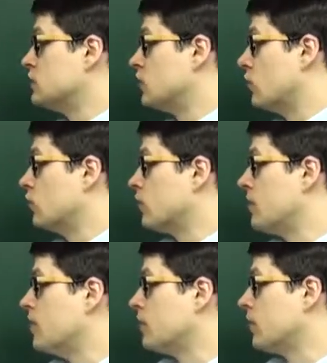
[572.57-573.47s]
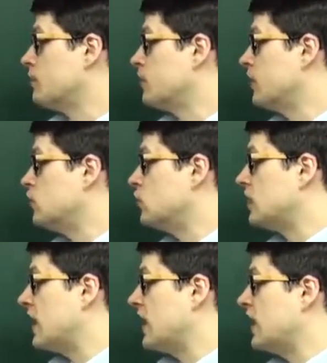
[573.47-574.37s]
So remember, if you
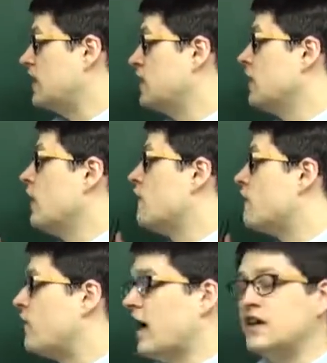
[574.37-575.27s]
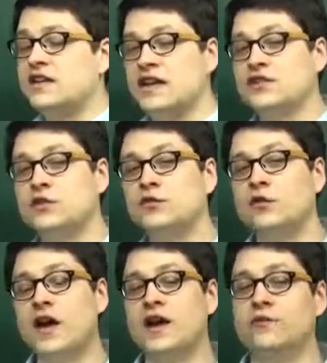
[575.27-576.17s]
can, find an answer
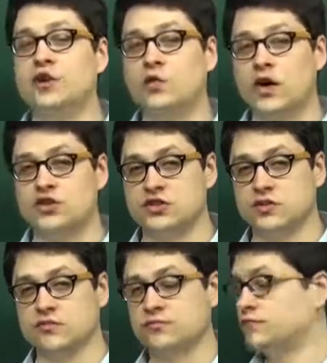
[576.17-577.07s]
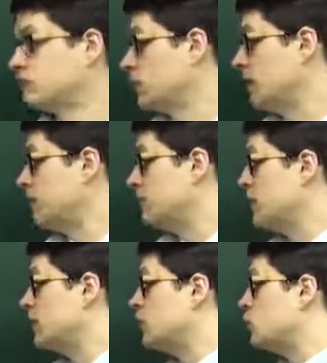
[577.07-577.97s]
for every question, right?
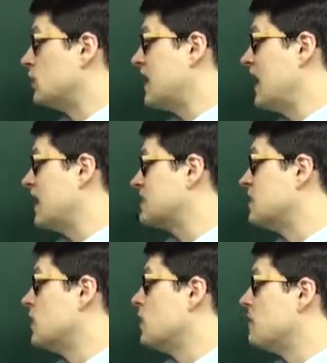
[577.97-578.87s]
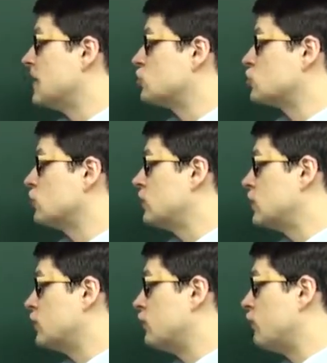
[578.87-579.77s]
And if you can't, make sure
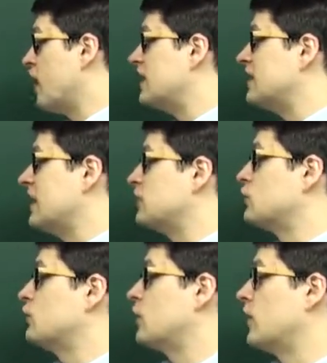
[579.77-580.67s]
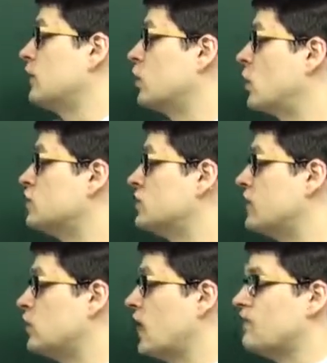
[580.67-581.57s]
that you find an answer for every question
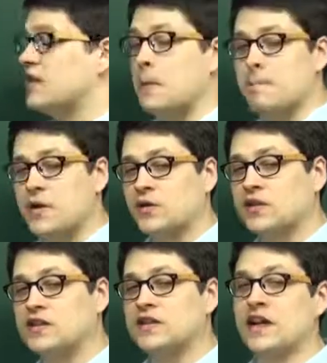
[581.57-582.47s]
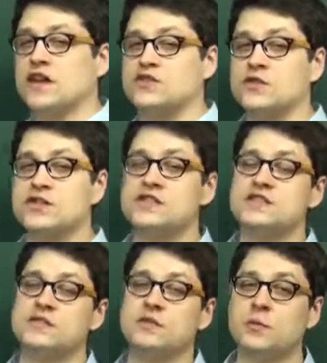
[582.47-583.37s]
that you have the ability to answer. This
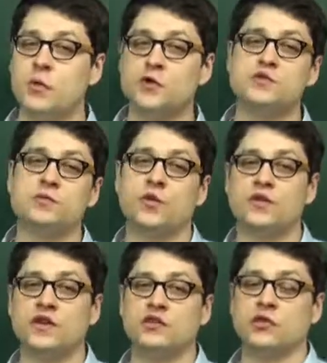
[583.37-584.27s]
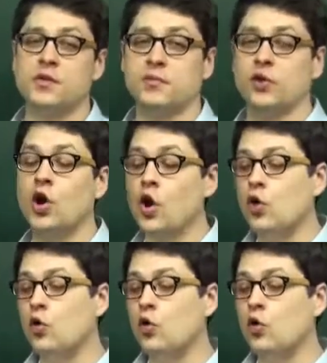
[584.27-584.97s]
is the most important thing to remember.